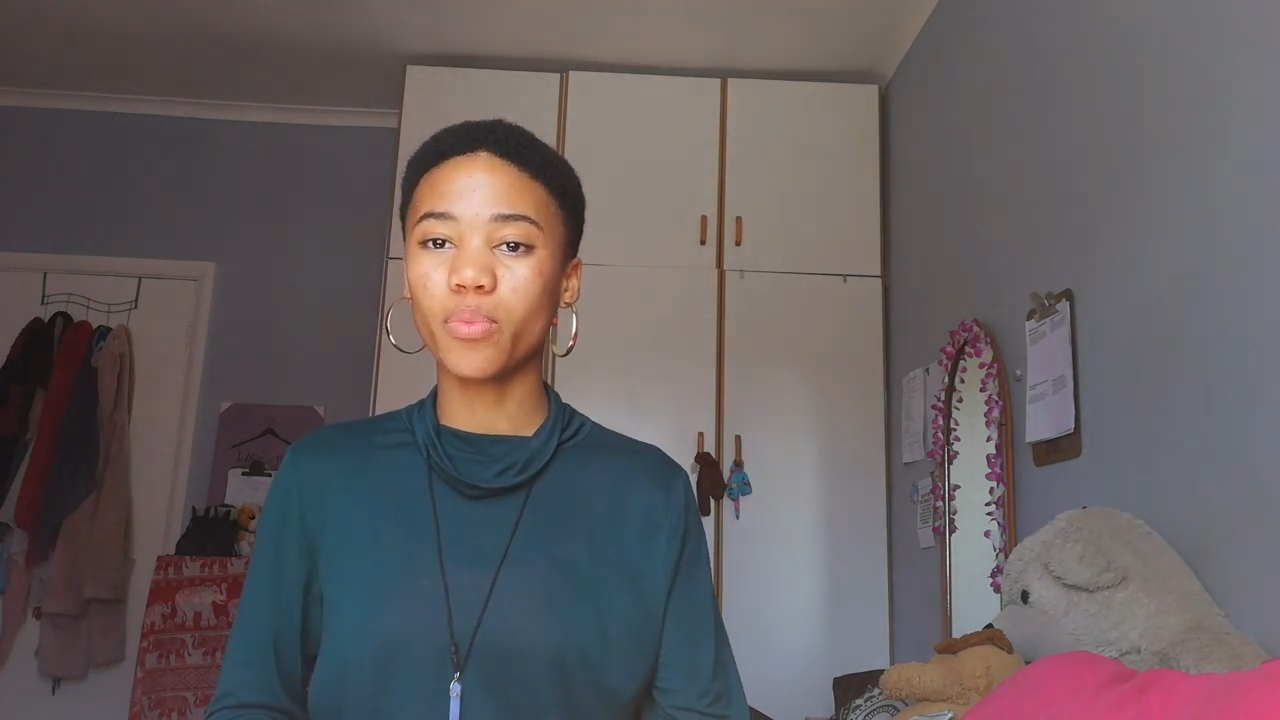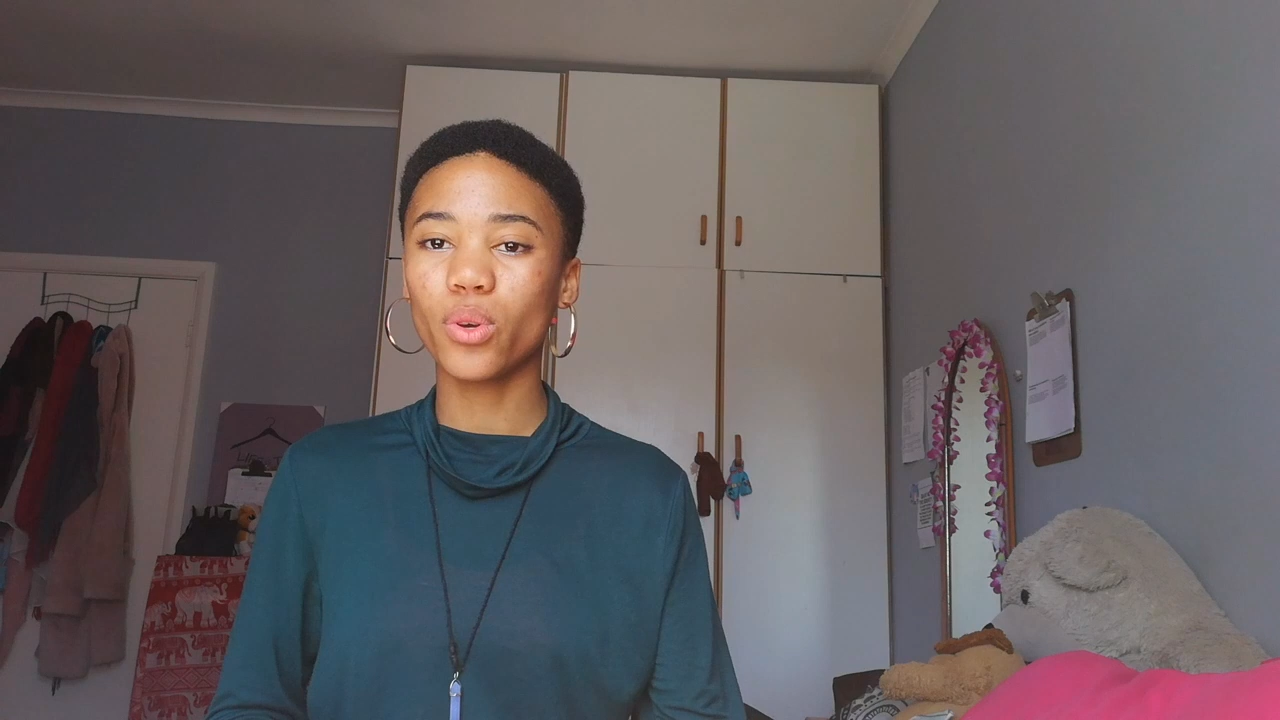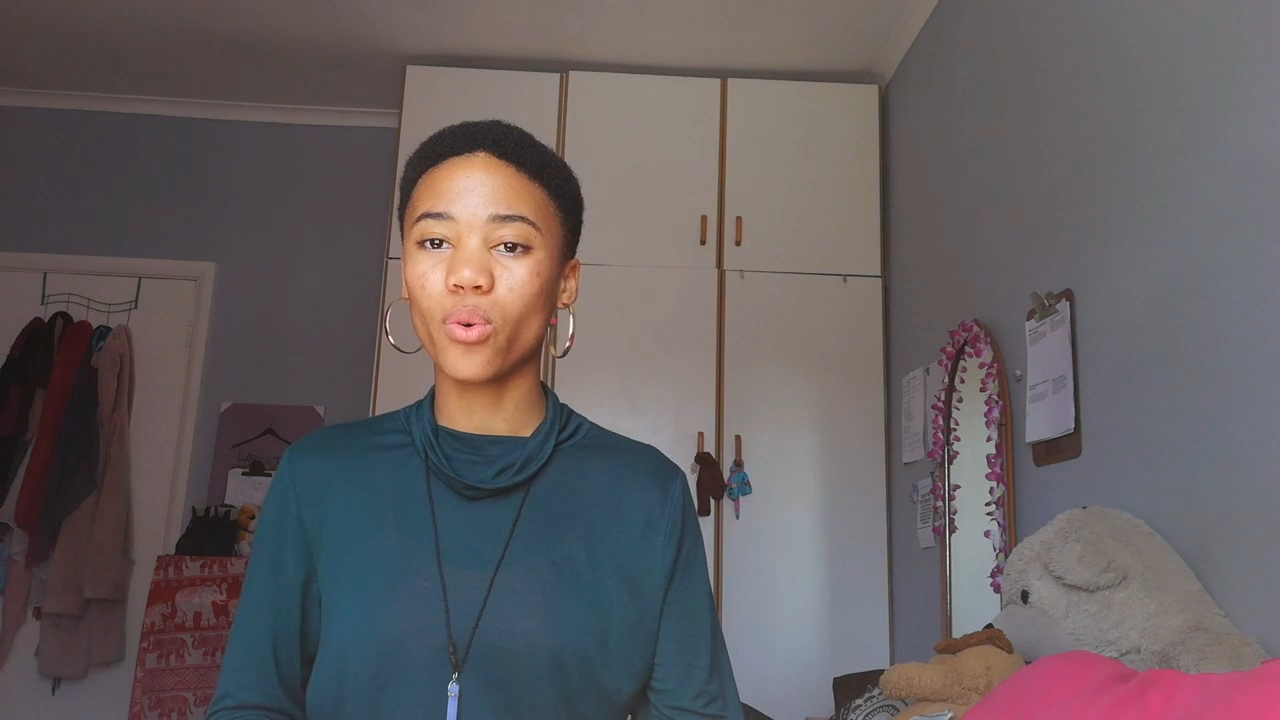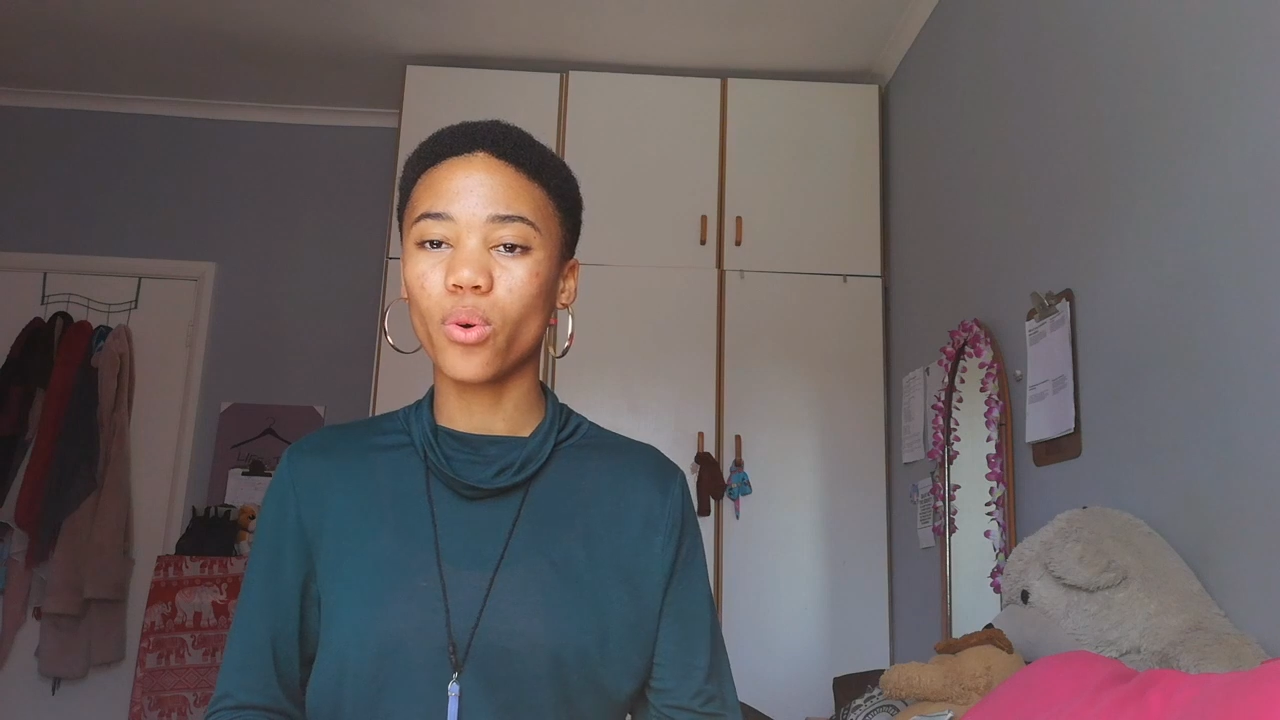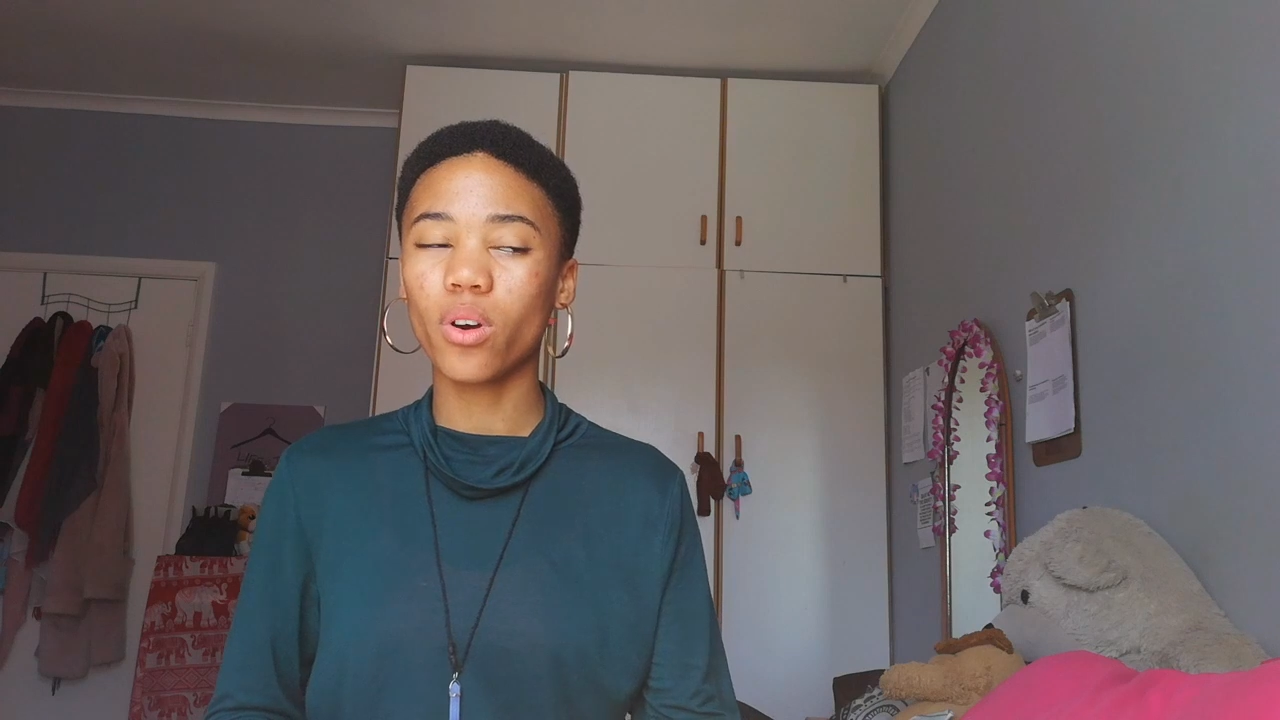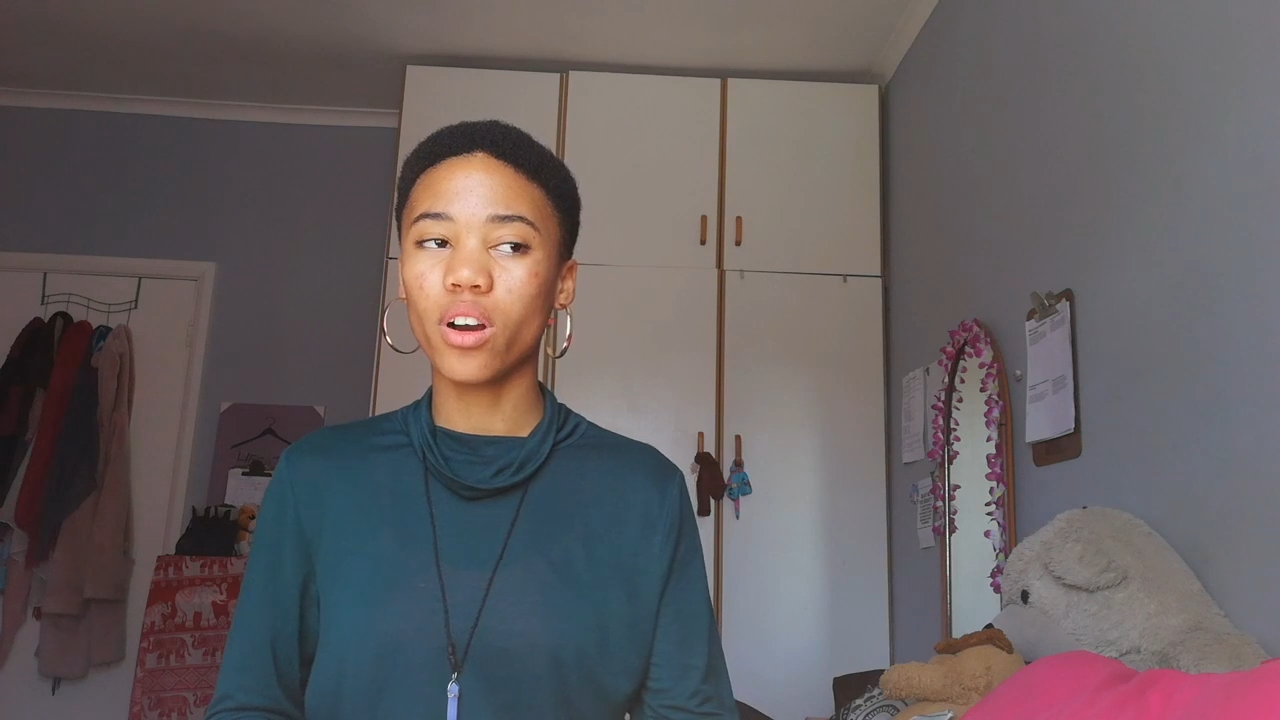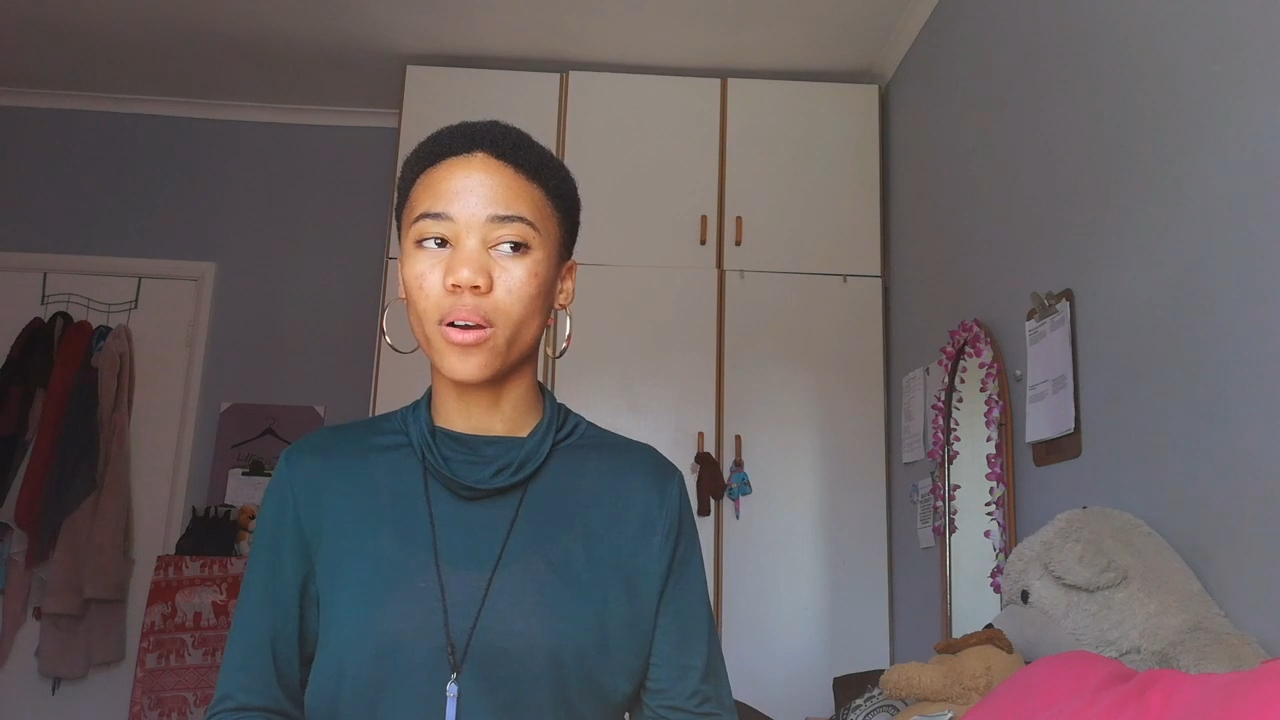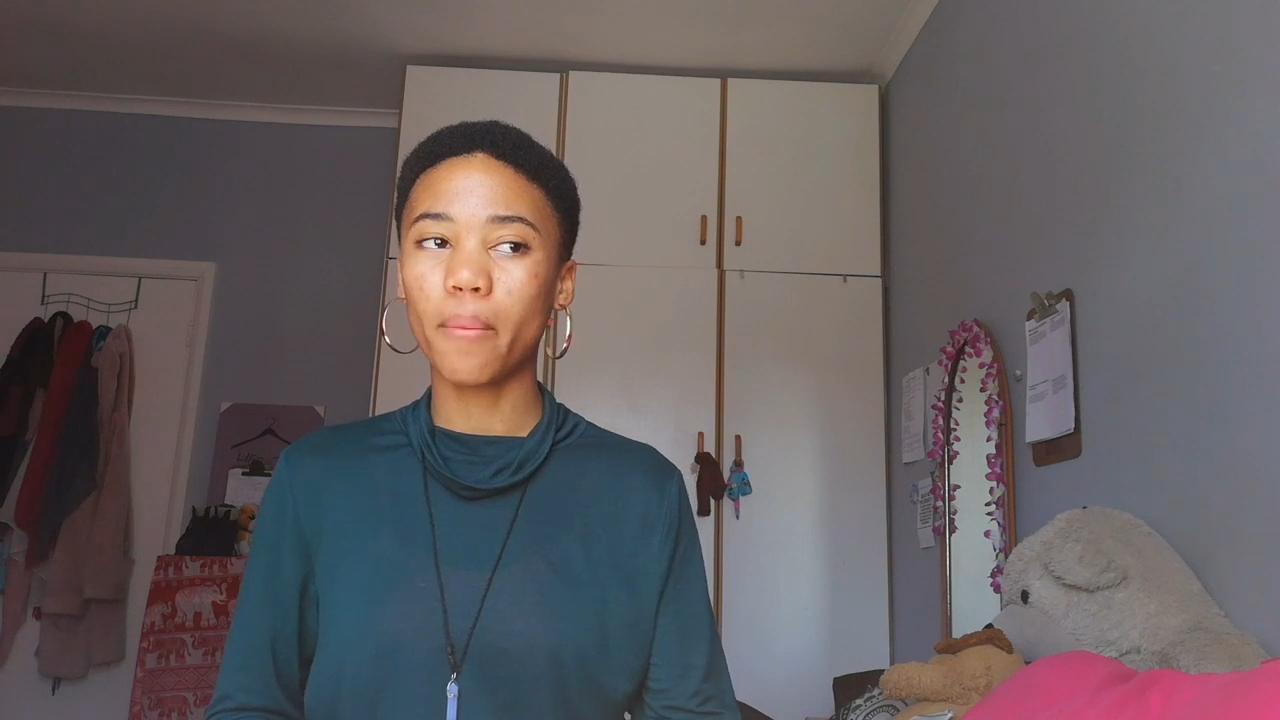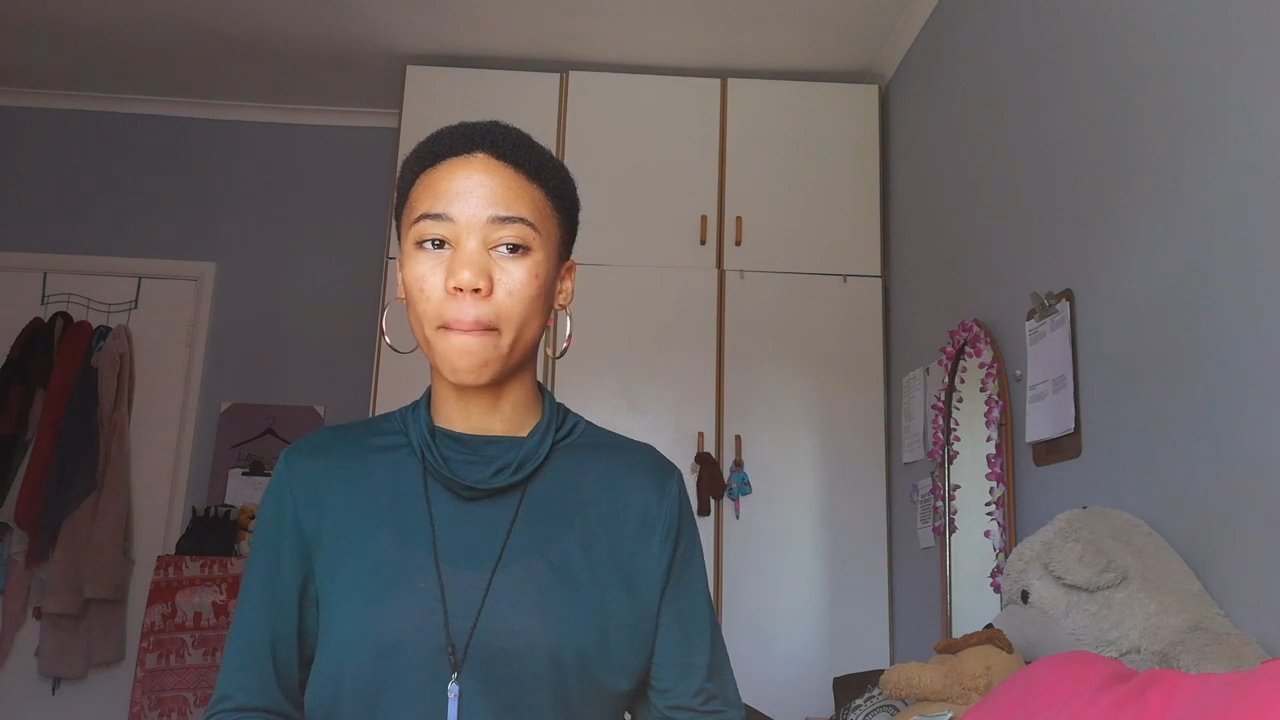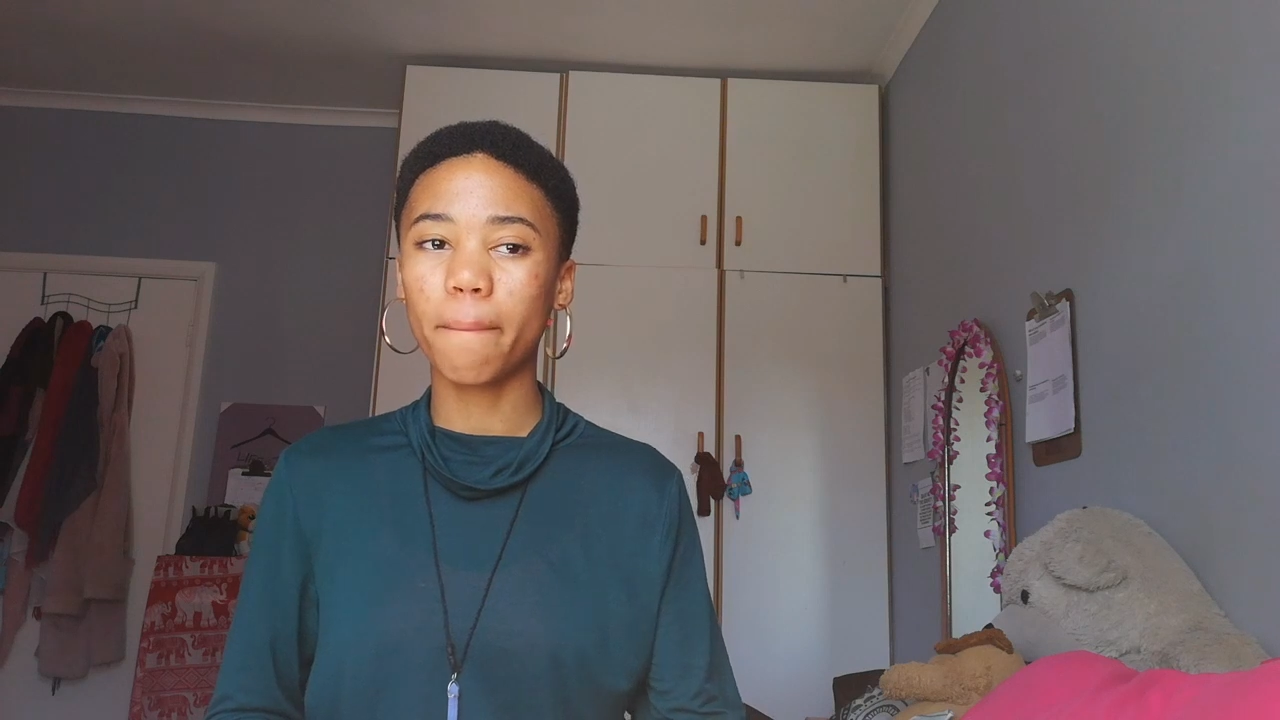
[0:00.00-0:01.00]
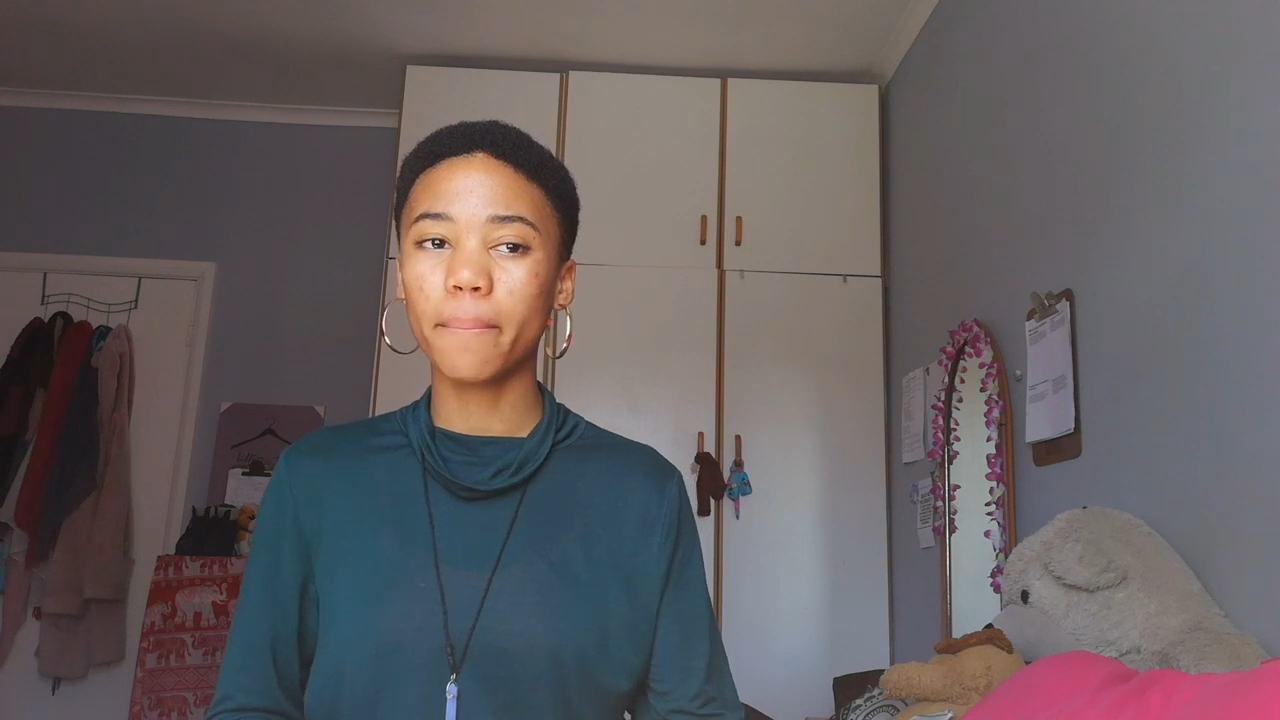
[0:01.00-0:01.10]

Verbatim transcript: your um,